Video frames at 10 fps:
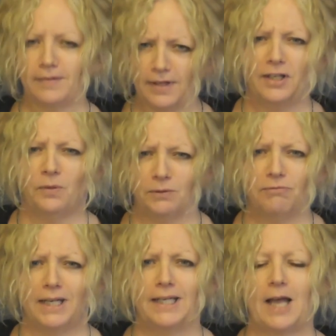and it will
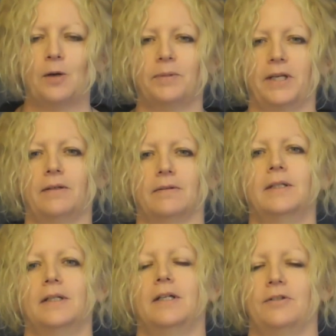really help you
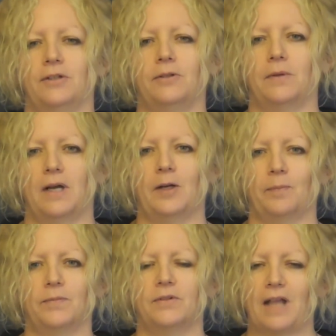to
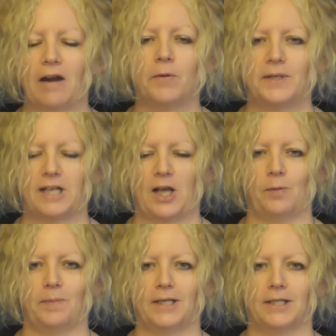narrow it
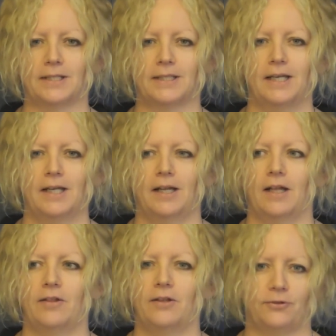down, because
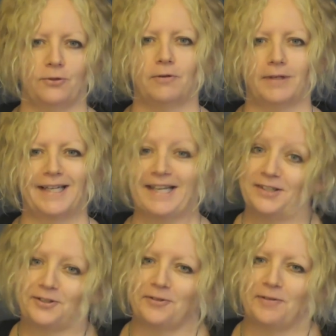the story
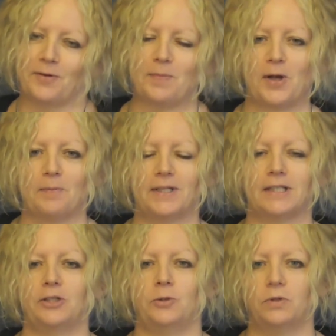is story for a purpose,
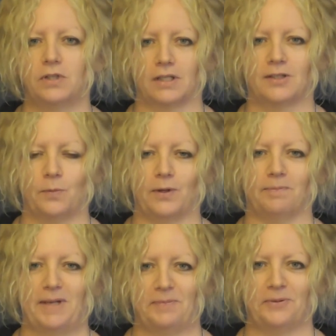and you just
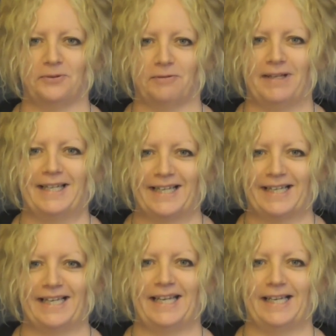want people to really
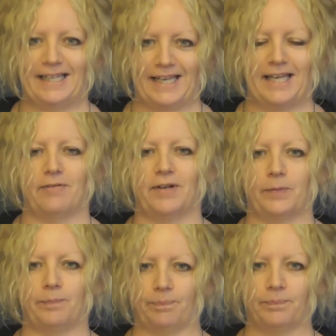clearly hear it.
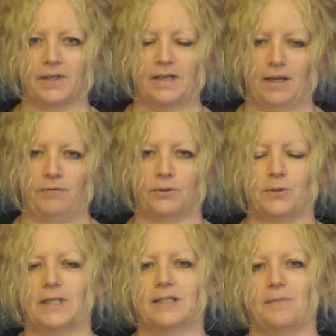If you're
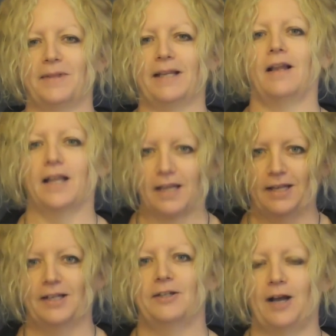doing something like,
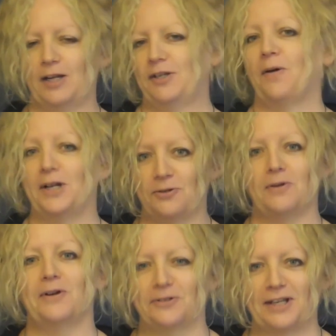I do
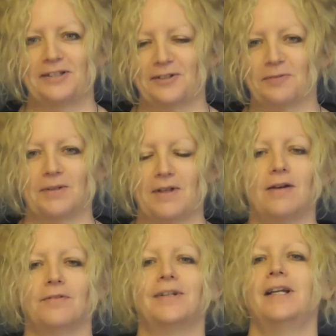a lot of gestures
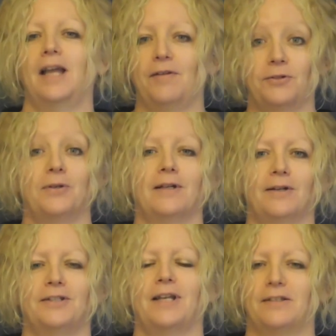myself. If you're doing a
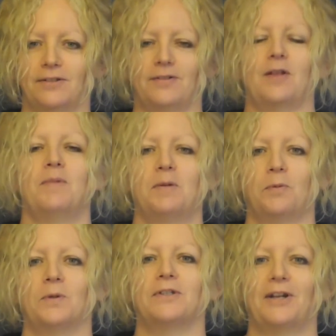lot of gestures, then
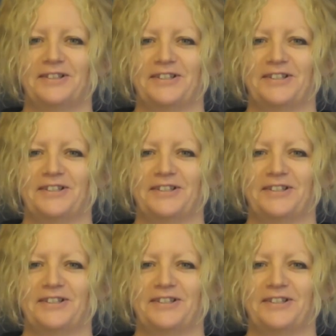people will start